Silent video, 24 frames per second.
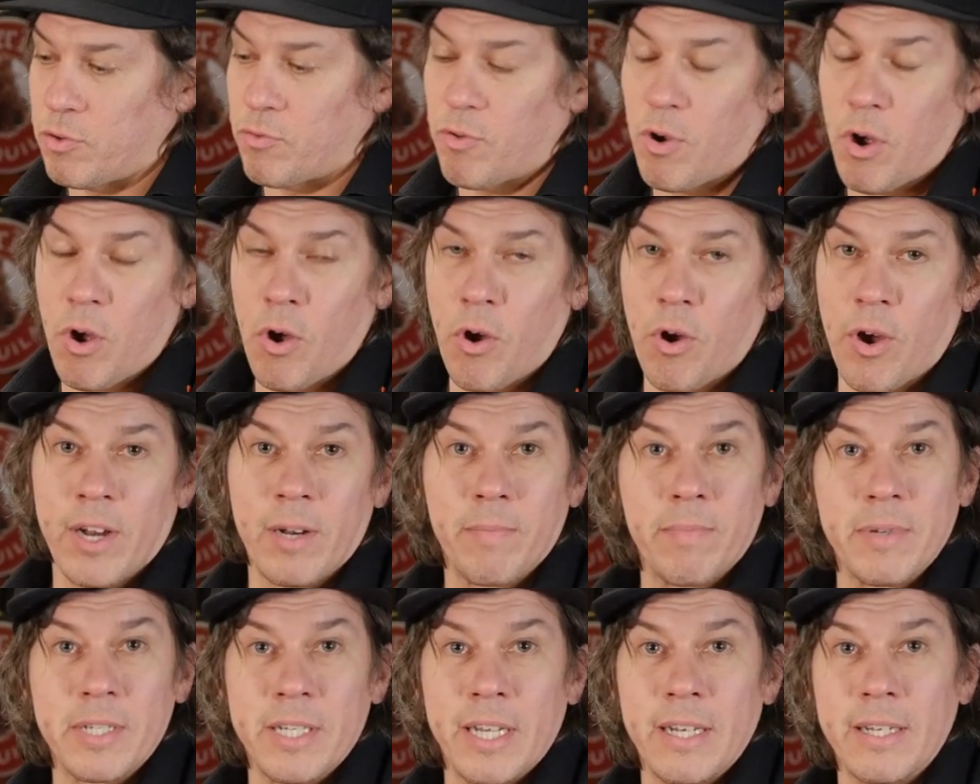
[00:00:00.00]
Rojo
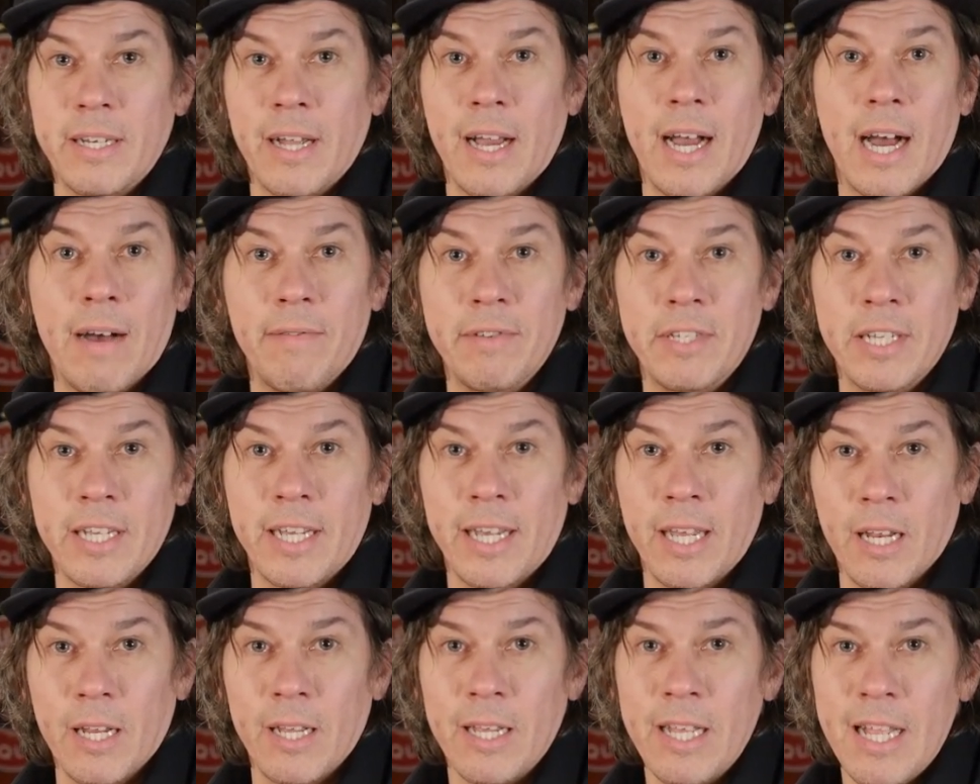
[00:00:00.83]
100% Agave
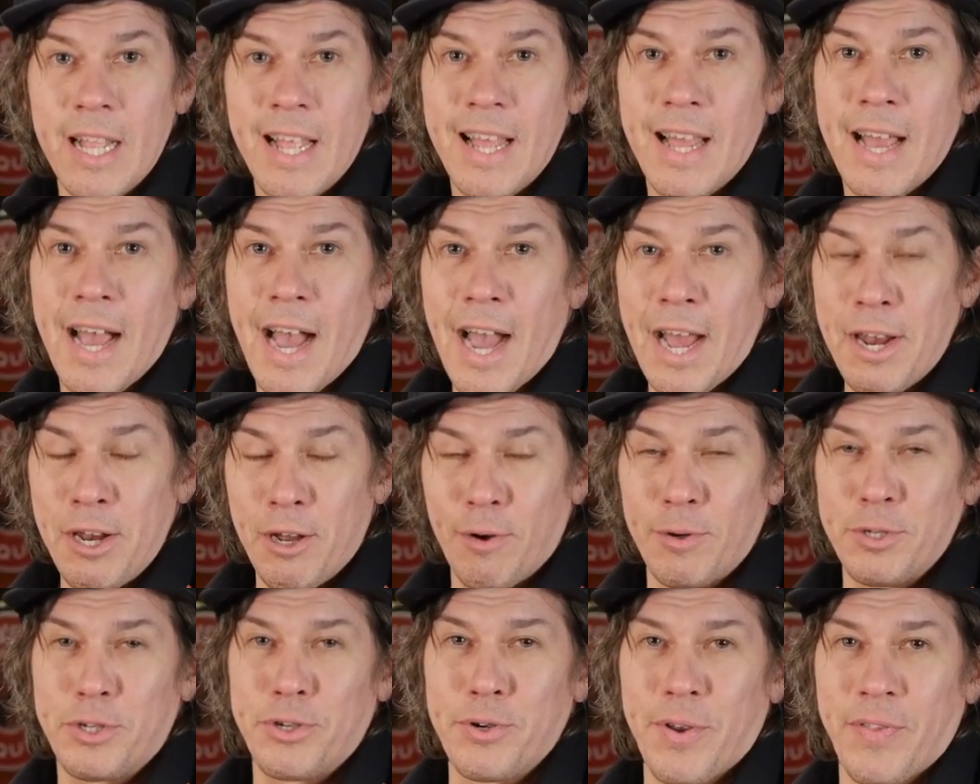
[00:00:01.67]
Tequila. I know
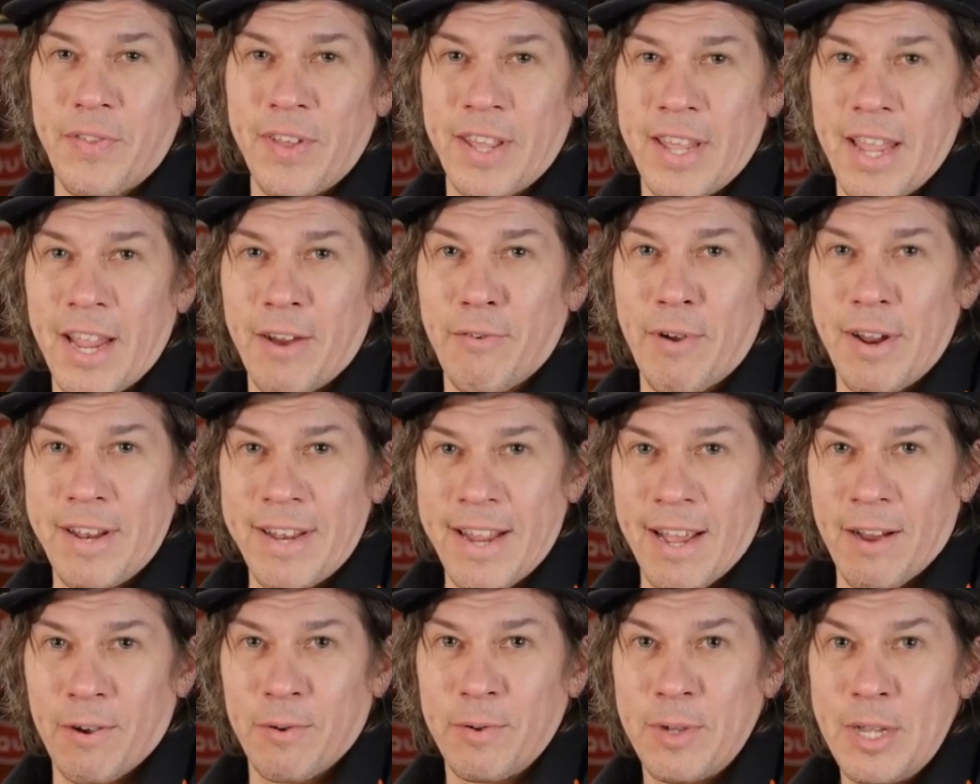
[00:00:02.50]
what you're thinking right
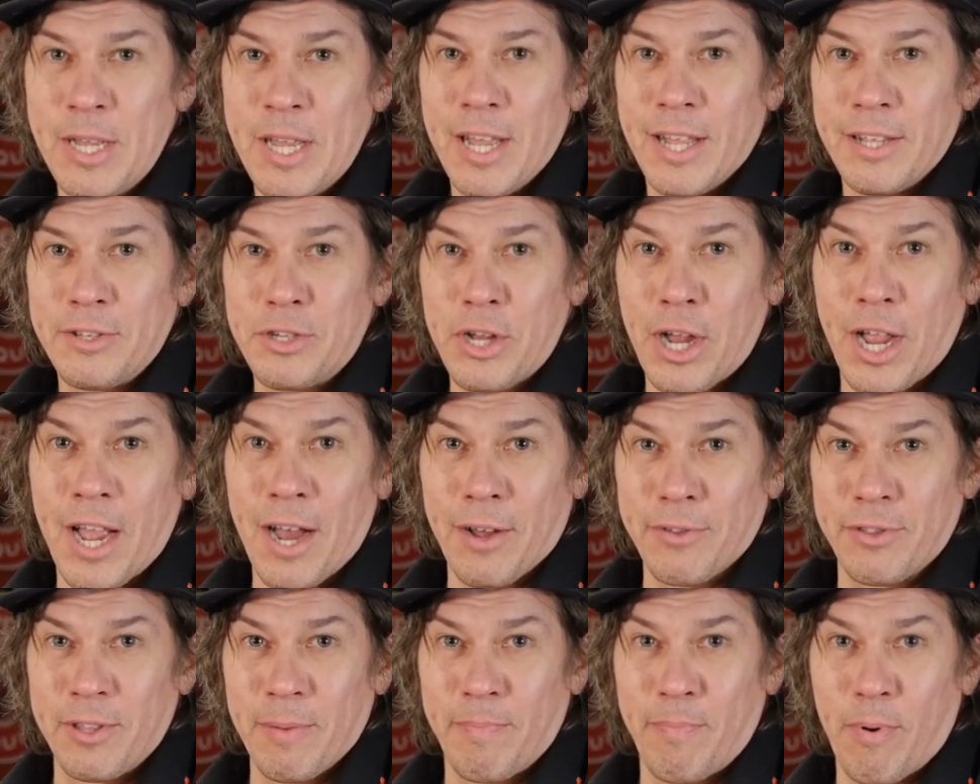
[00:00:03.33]
now. Check
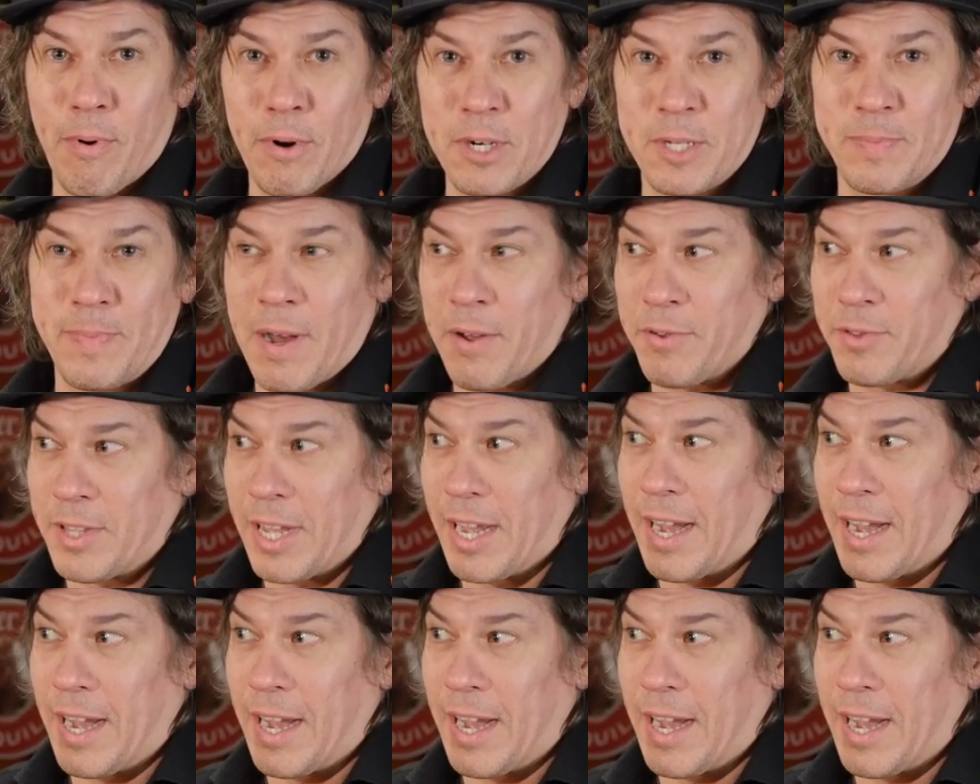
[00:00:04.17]
out the pour spout the